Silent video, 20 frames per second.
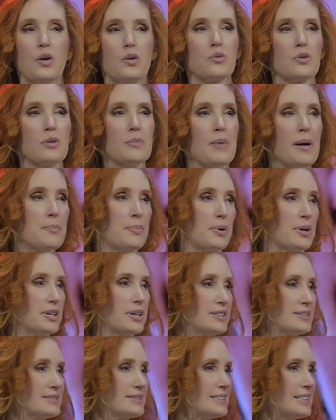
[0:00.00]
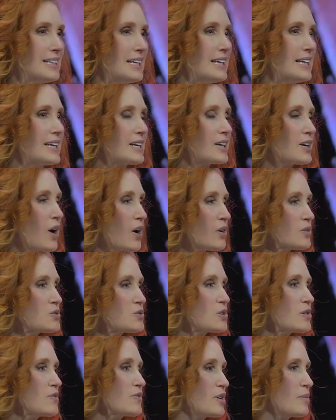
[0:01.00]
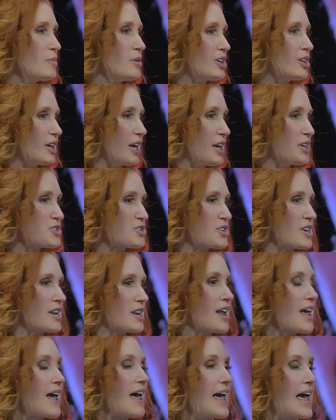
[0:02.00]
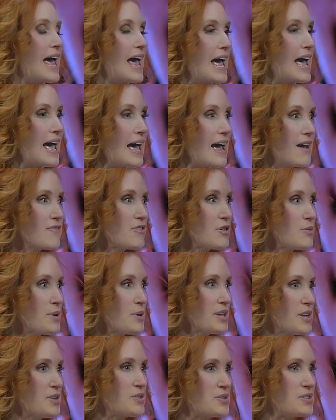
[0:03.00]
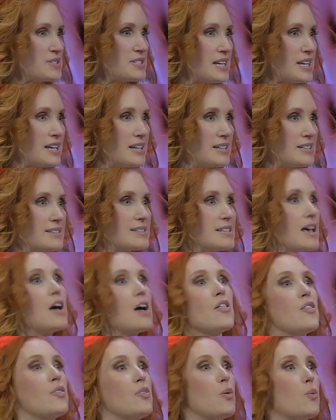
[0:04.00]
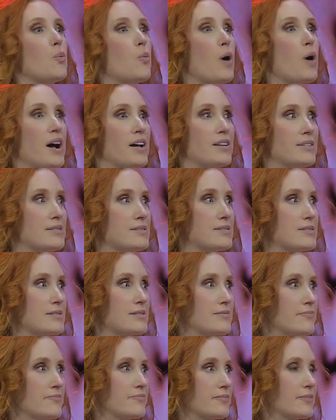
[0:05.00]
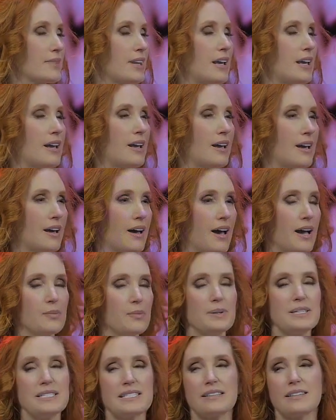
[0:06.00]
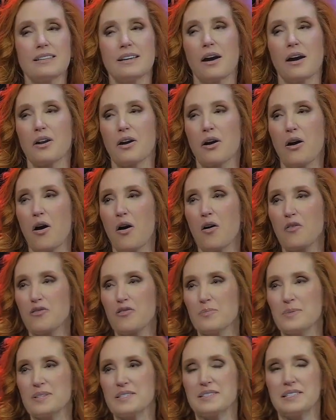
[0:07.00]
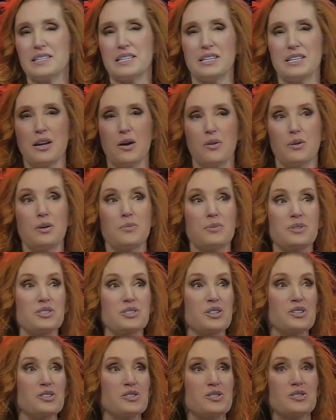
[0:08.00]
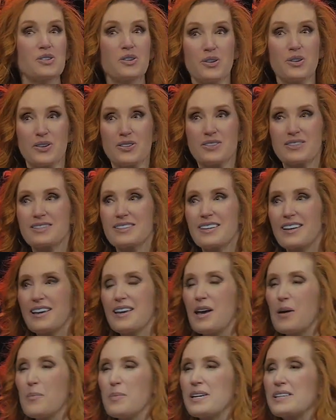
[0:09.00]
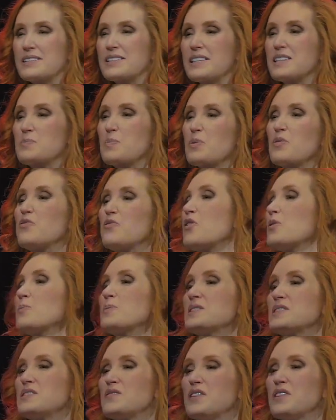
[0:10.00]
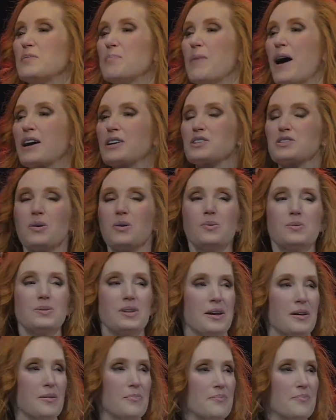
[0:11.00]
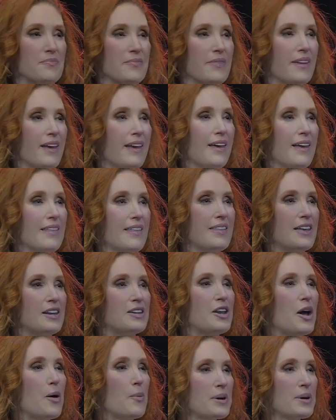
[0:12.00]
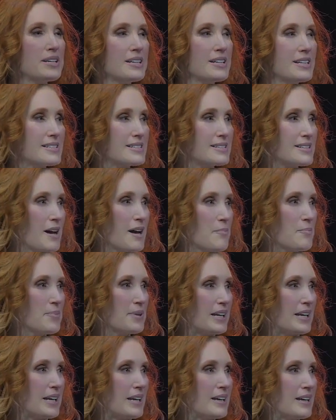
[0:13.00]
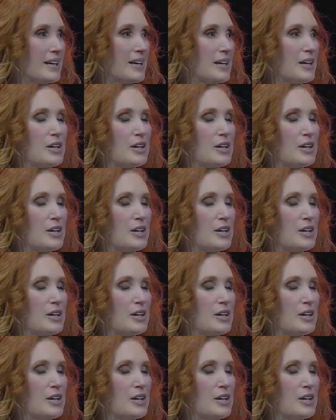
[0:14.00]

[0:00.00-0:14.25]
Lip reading: Remember, in a culture of communication, everyone understands the what. I recently got a call from a CEO who was concerned because his performance feedback told him that no one in his company